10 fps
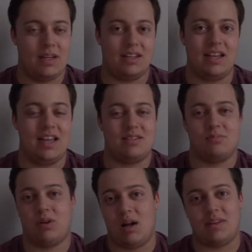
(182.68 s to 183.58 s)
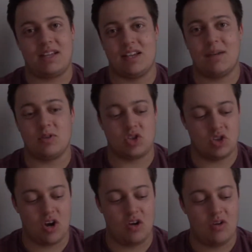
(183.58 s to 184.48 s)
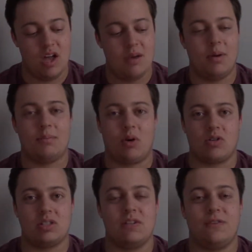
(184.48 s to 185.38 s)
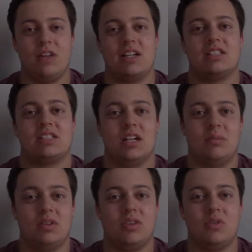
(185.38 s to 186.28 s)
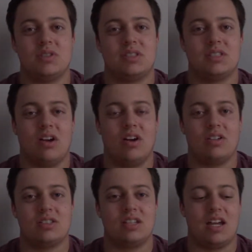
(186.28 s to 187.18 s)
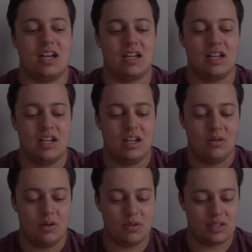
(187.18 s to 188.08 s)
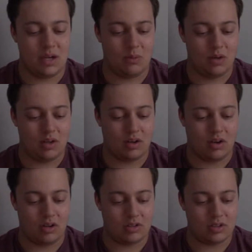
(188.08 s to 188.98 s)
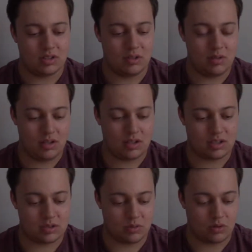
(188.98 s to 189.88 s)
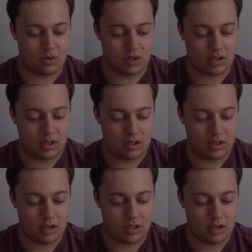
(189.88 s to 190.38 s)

mean, it's probably that type of show, but personally for like some of those songs, like, what was that one called? Let me look at this real quick.